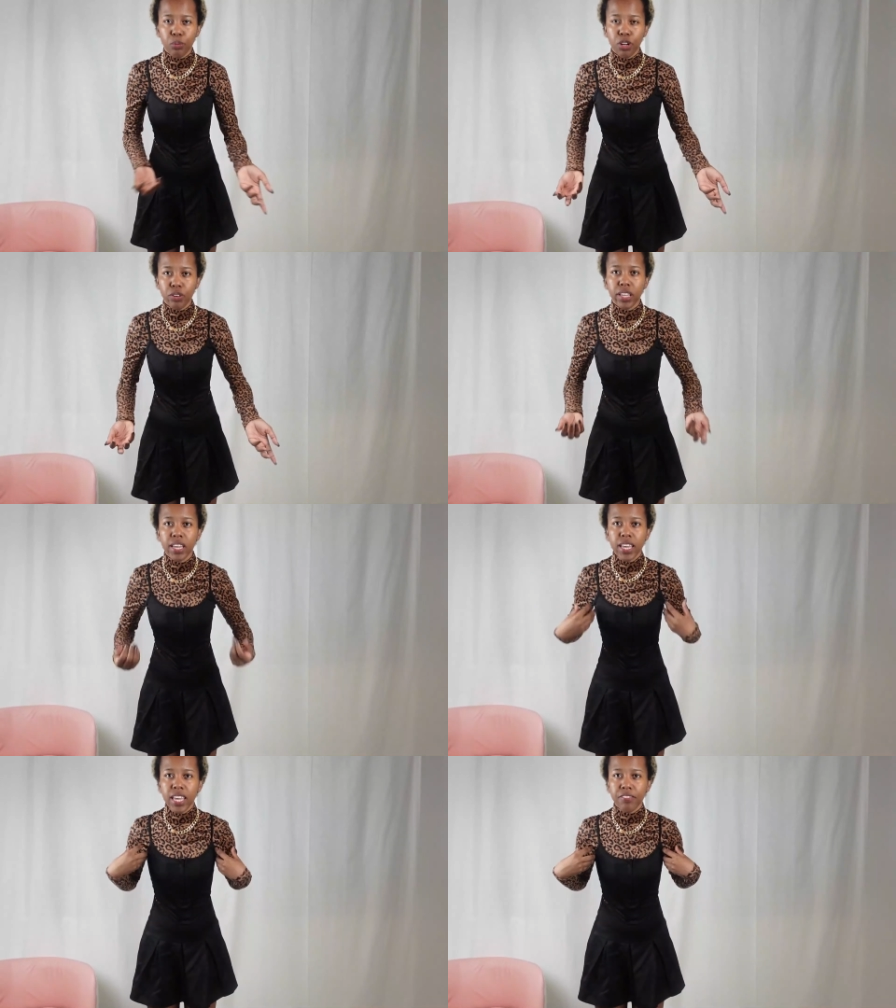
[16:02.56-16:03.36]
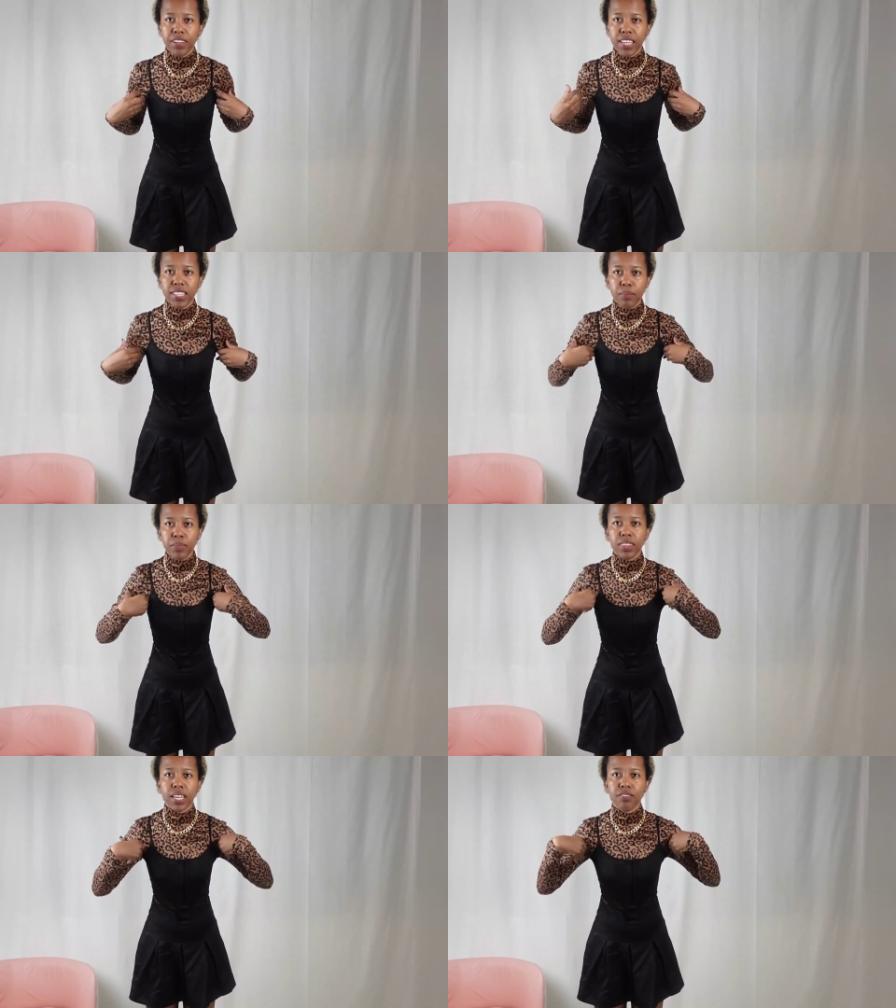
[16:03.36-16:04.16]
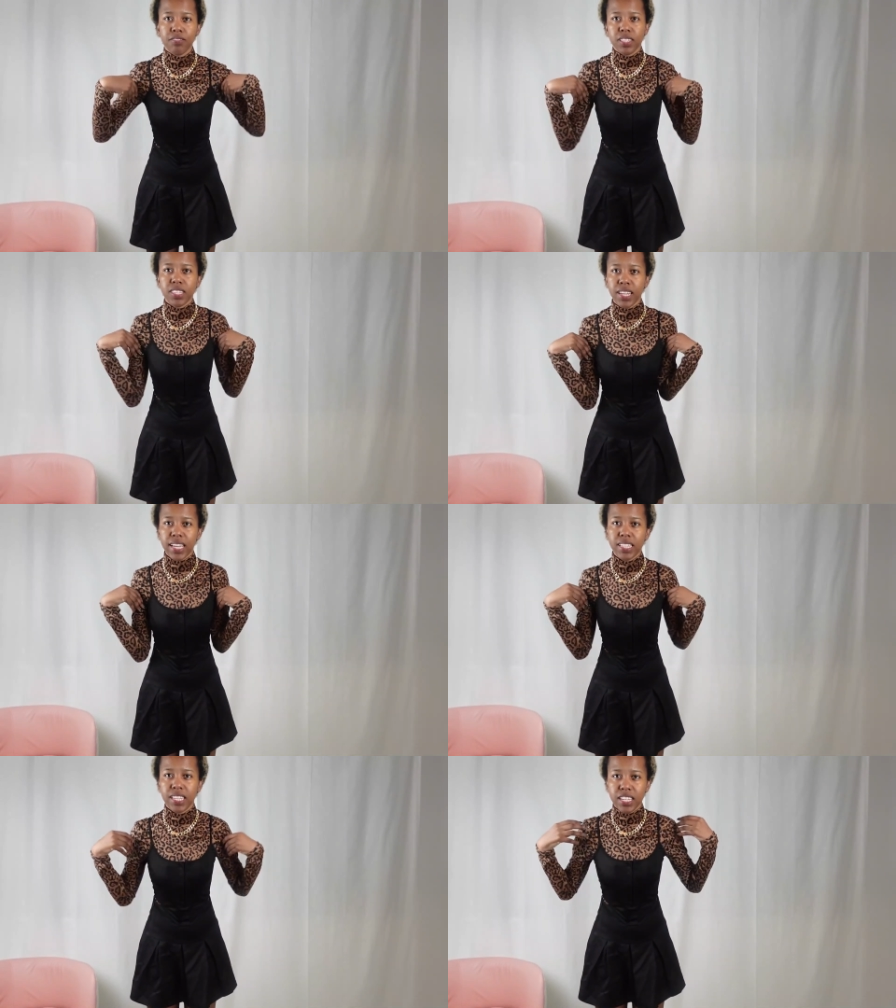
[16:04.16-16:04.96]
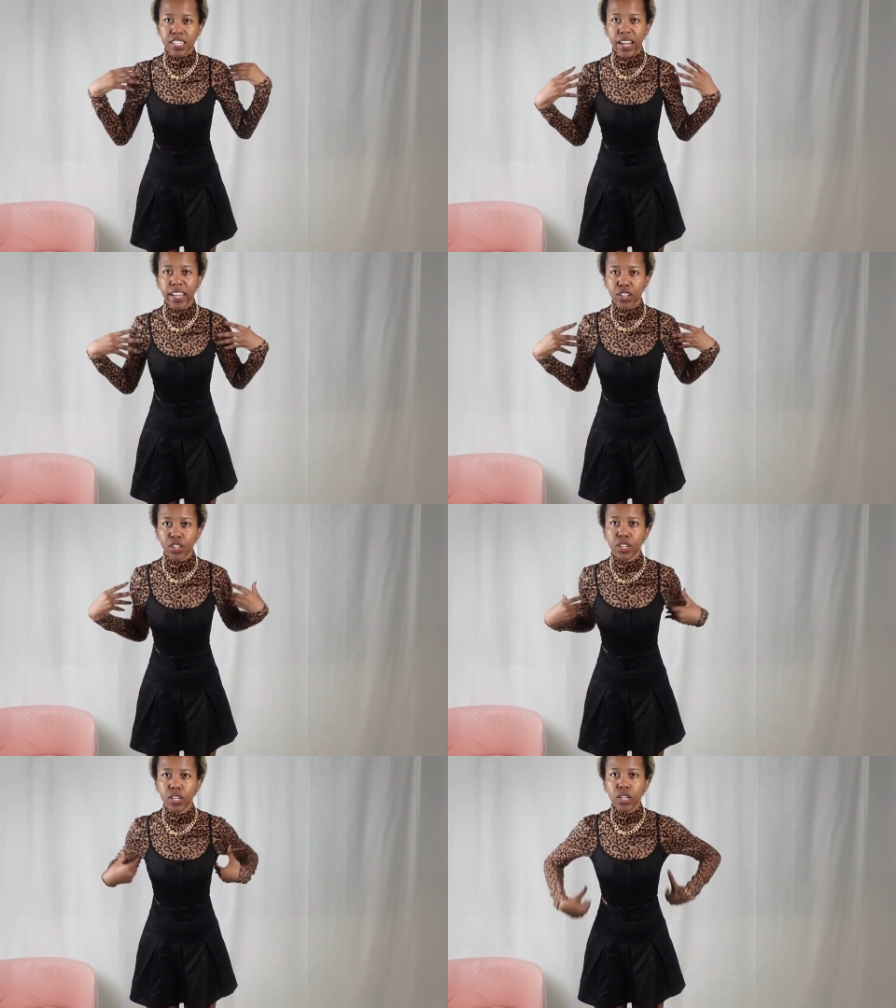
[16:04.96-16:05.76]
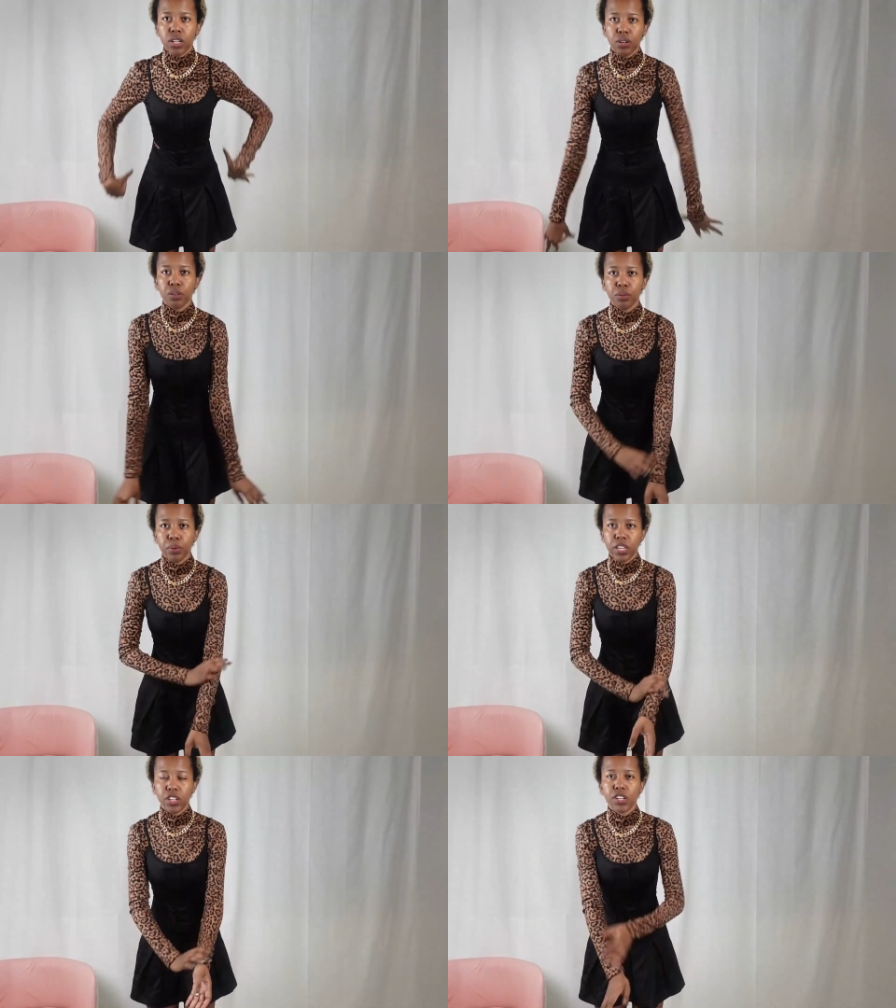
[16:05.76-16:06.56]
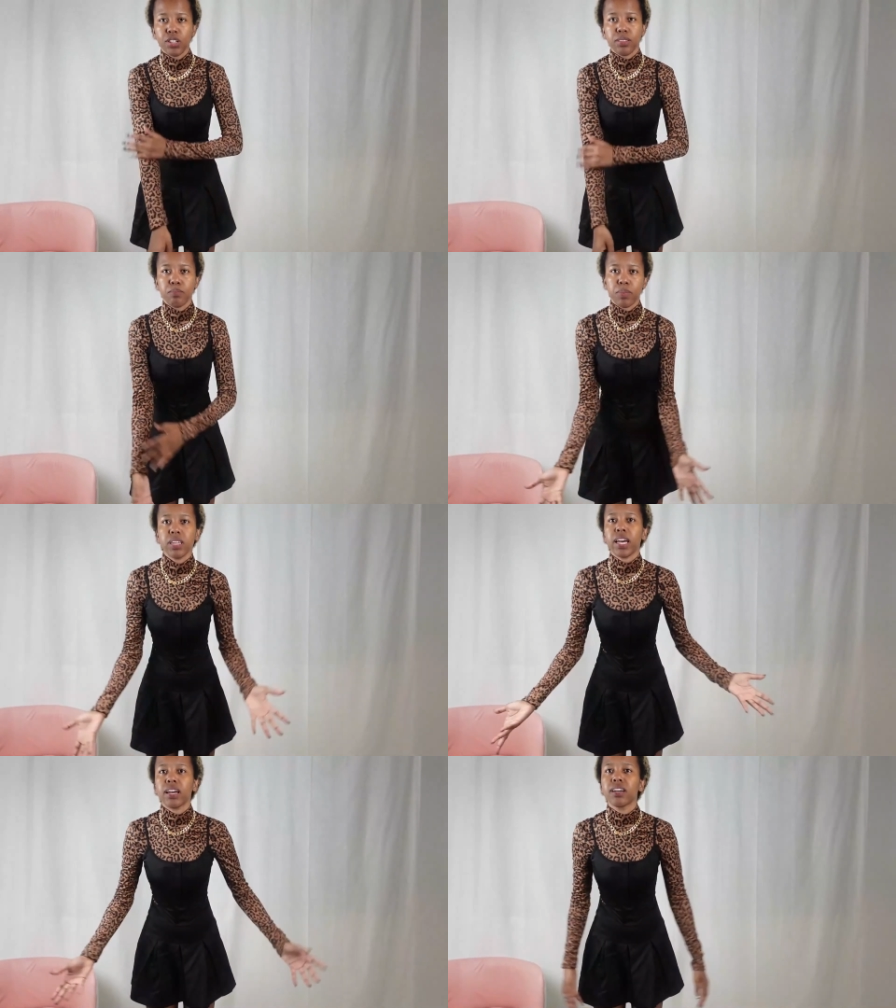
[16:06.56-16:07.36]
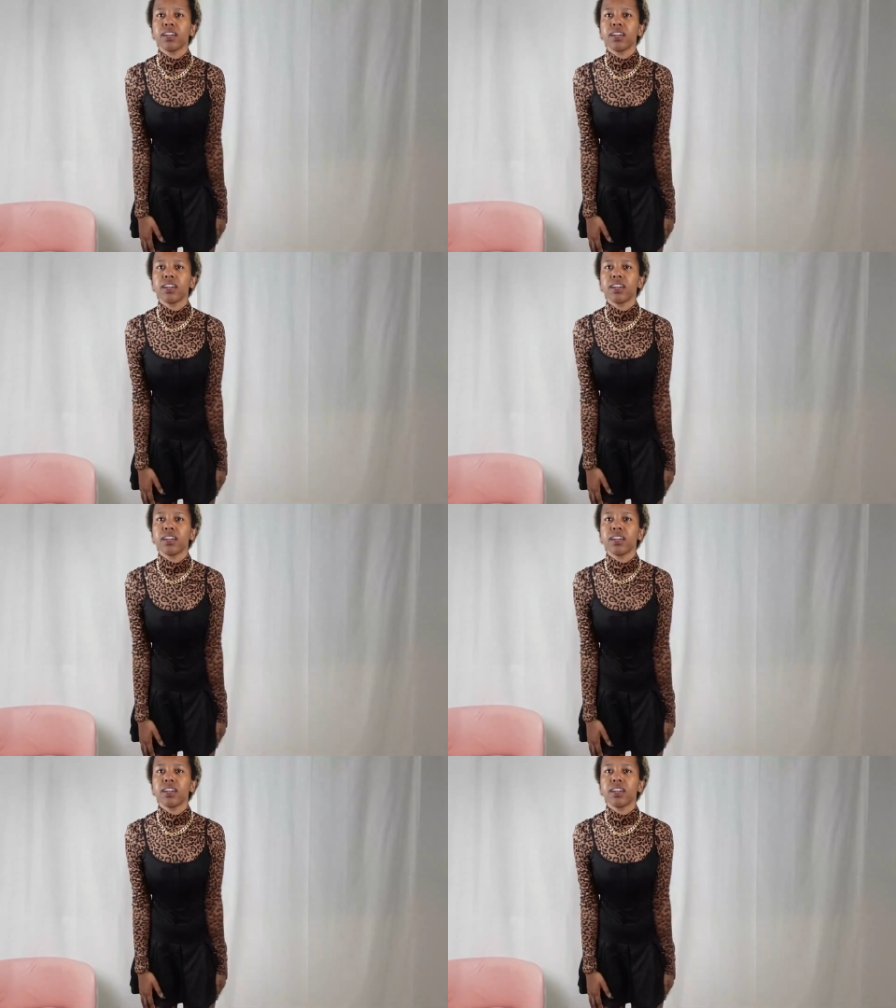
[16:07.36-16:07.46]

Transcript: i'm wearing if i get something that fits nicely and tighter all the oh, way here but yeah